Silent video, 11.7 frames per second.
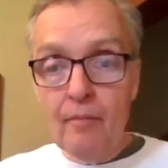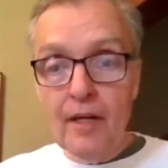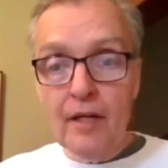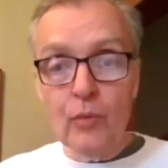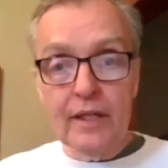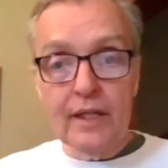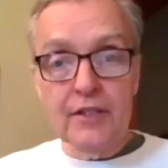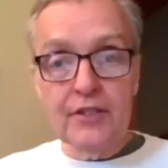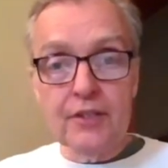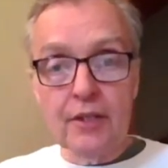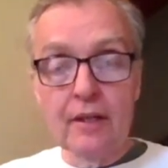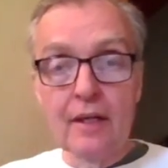and we
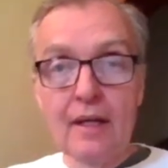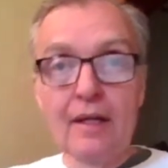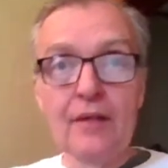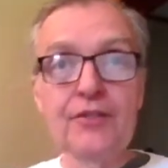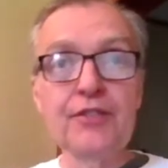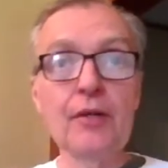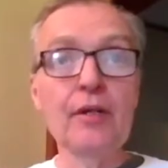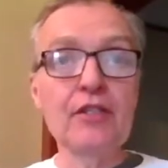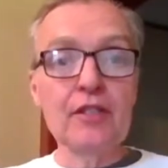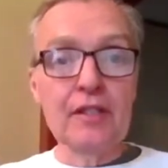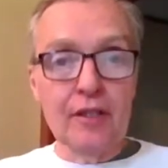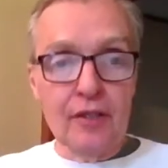need to
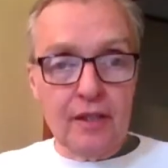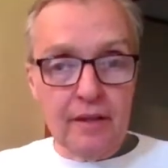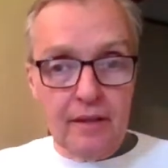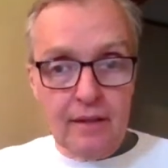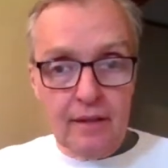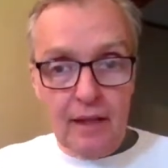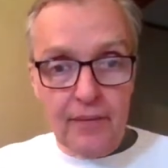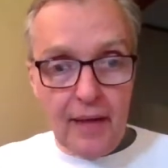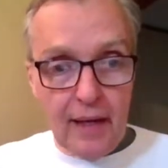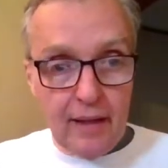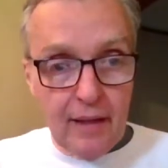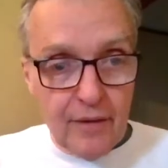seriously look at
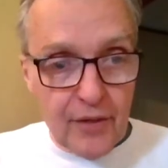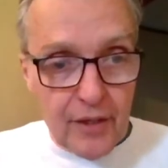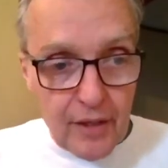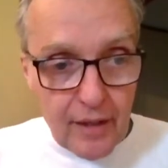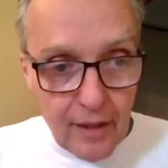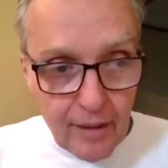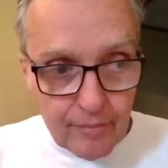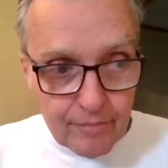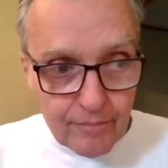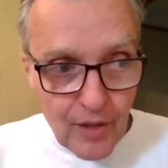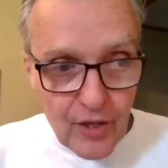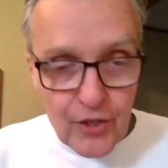that.
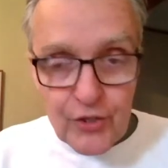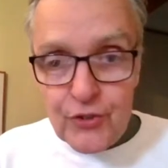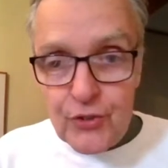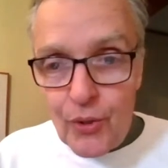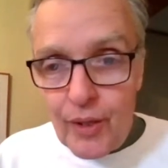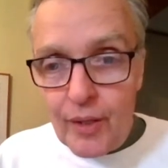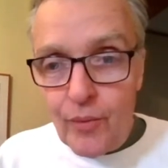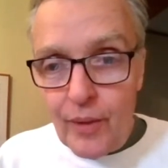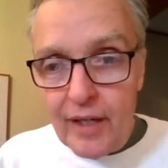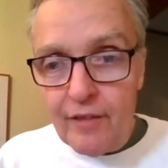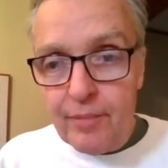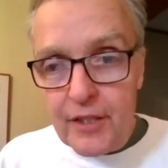The historic
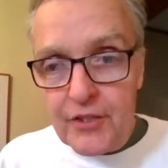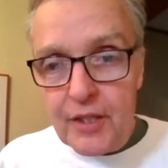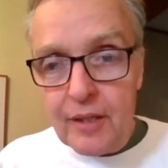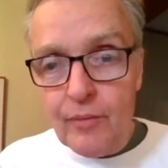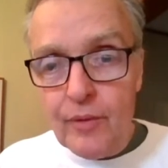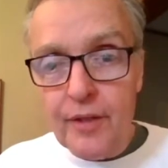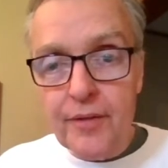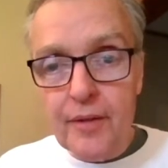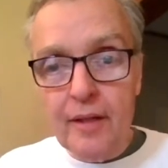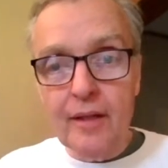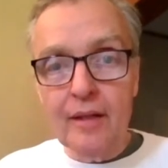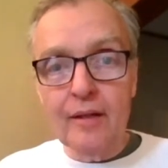way of policing with
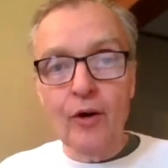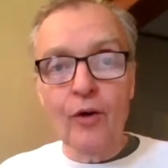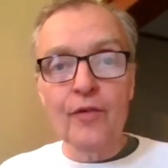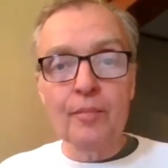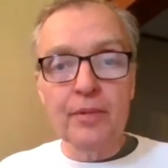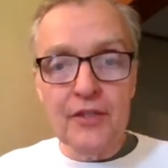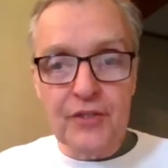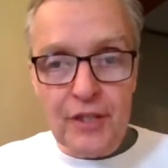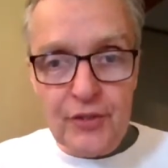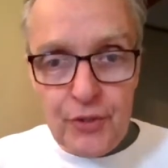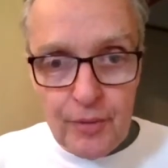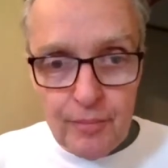
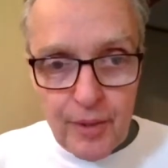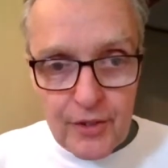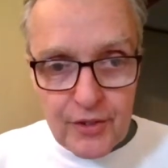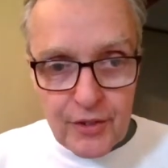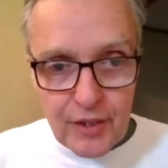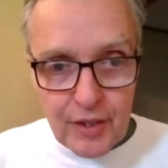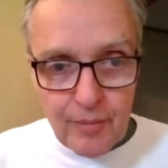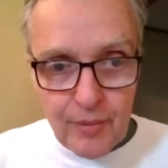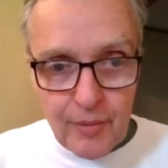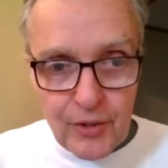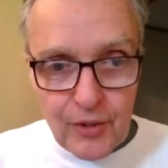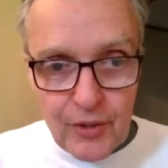over-policing certain parts of the
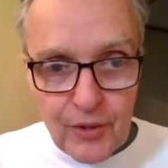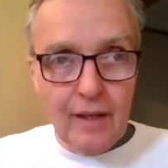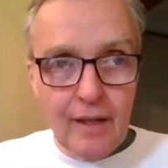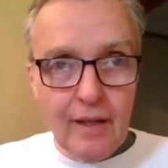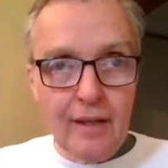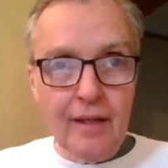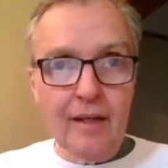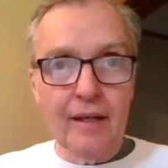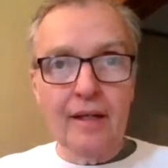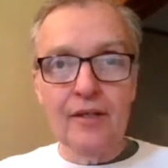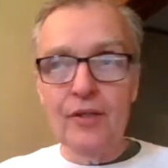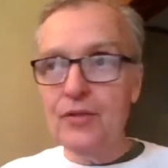community
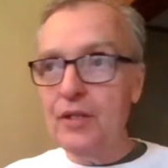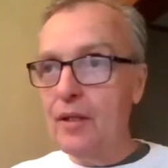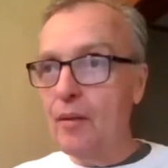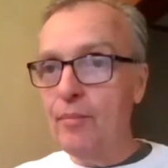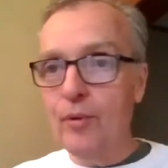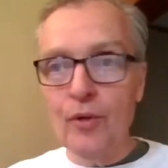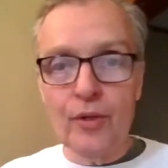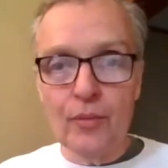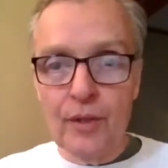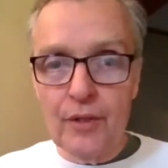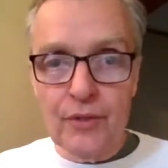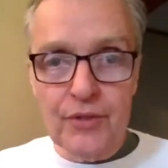and using the
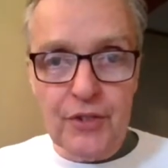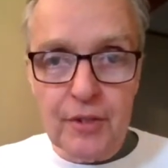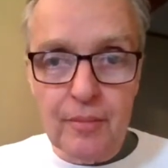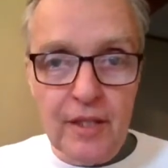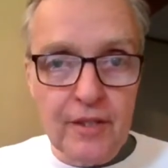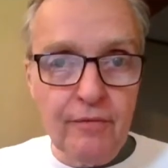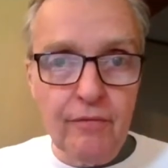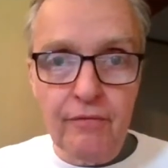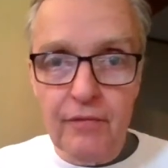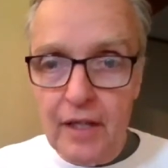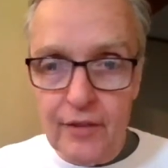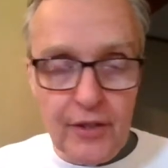broken window system has
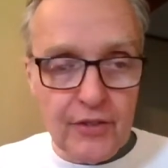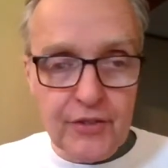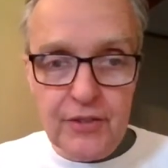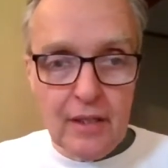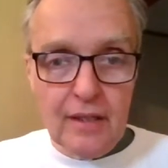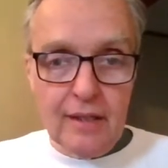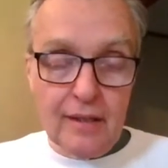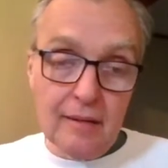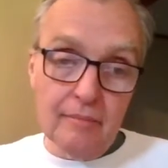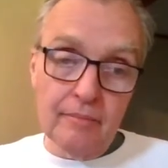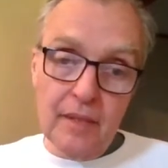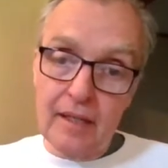failed us.
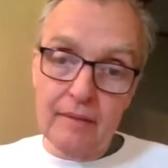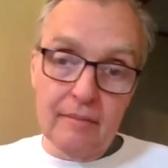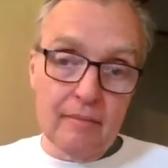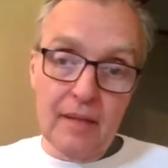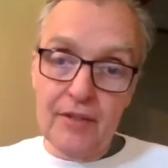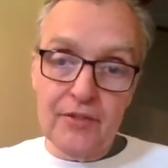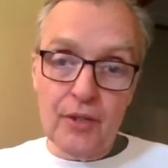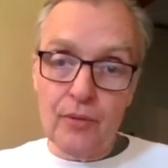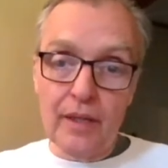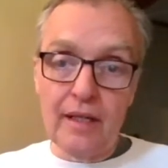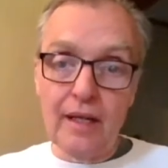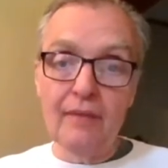And as the
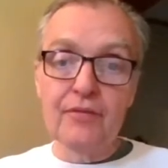Green,